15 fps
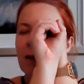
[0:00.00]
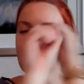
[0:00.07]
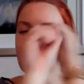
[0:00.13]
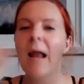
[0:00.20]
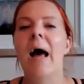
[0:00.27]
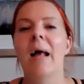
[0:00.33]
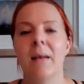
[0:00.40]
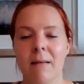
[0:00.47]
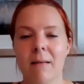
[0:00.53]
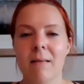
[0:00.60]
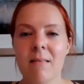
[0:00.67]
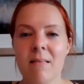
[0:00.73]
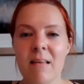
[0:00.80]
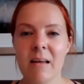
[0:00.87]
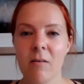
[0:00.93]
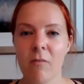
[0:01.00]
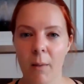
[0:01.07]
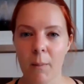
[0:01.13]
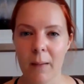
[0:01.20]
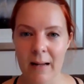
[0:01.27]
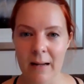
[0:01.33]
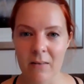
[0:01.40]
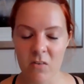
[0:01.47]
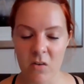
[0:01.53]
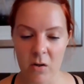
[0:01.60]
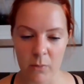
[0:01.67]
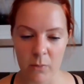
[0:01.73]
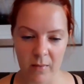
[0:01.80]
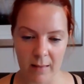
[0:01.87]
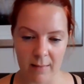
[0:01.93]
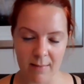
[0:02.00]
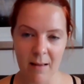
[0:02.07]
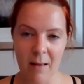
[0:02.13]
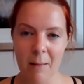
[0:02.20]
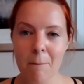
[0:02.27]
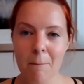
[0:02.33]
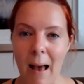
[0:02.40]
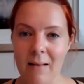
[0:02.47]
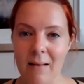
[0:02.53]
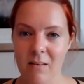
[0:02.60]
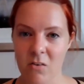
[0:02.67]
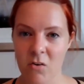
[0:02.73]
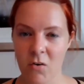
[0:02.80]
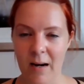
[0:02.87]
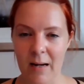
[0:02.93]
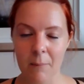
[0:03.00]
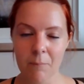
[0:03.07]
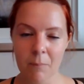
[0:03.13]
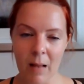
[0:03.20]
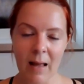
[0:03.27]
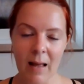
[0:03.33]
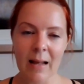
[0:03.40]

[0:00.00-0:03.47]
none, zero excuses, mandatory.